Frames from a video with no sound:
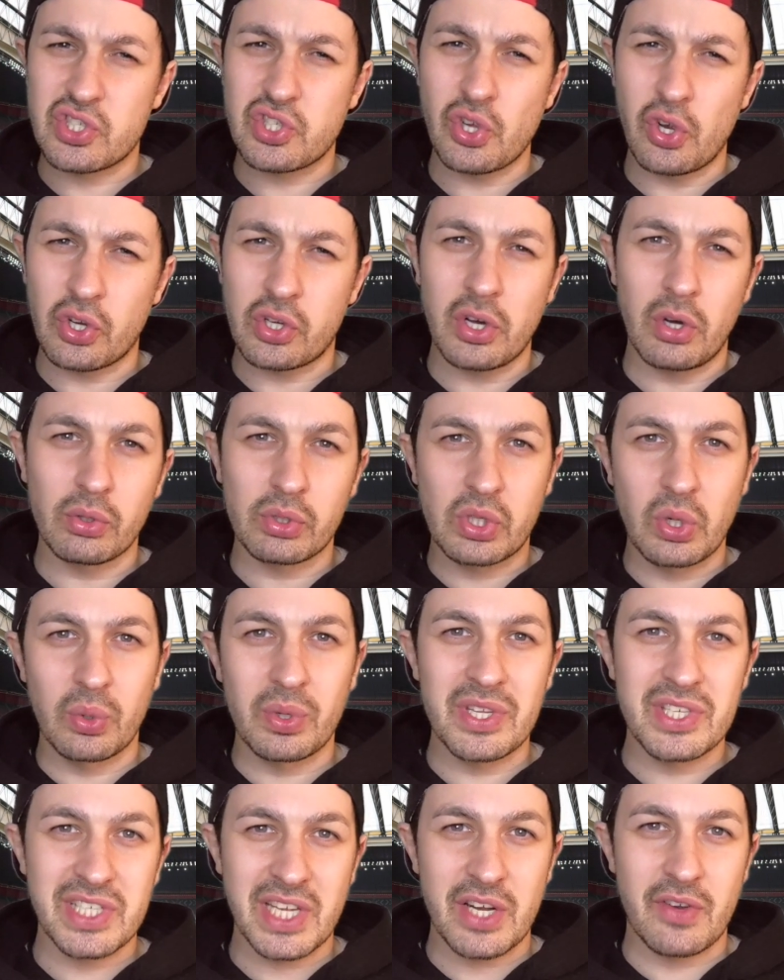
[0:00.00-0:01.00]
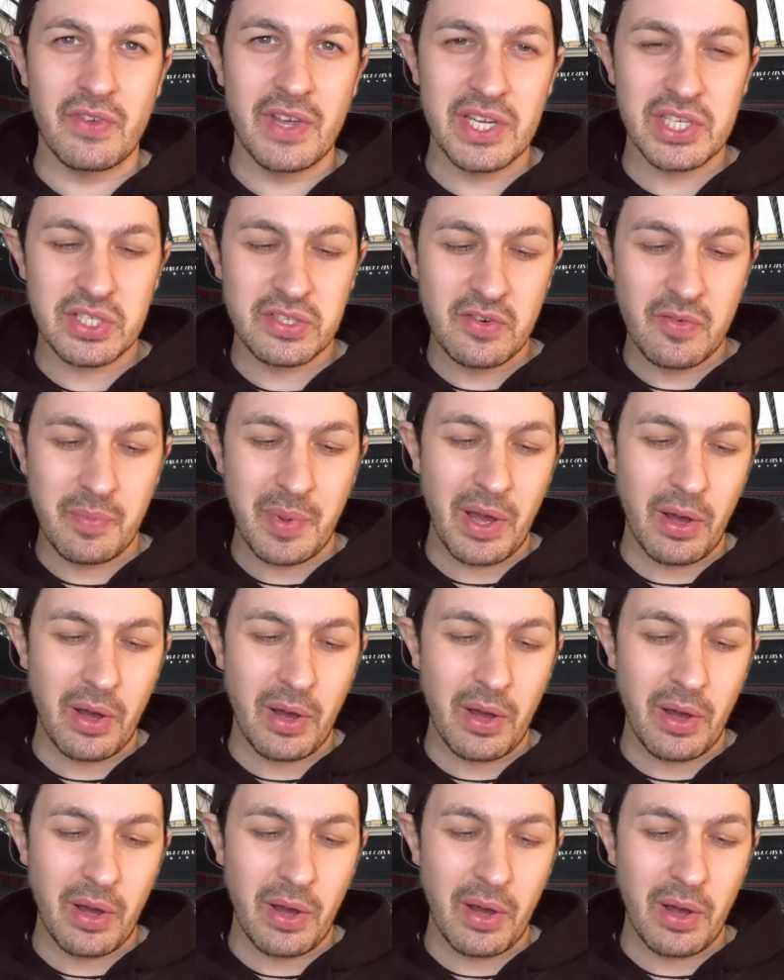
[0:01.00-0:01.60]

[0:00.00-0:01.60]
so-called golden generation of